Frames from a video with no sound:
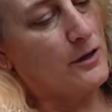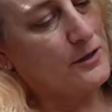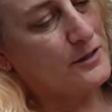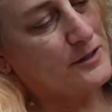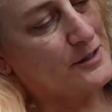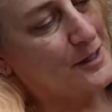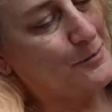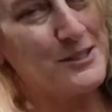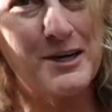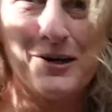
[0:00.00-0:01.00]
all at the same
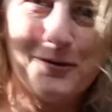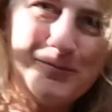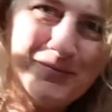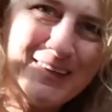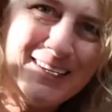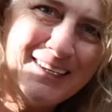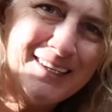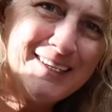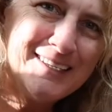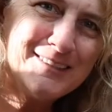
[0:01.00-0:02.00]
time.
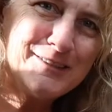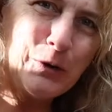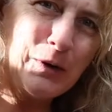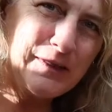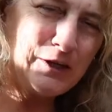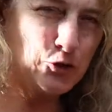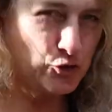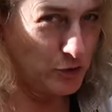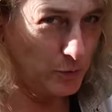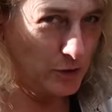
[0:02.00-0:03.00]
So I think you're
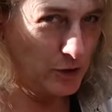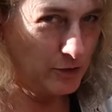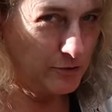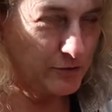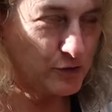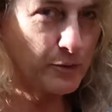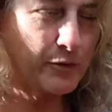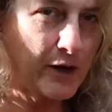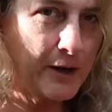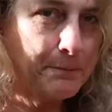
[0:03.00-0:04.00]
still working on your first one,
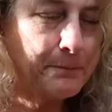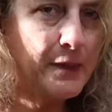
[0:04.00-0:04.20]
right?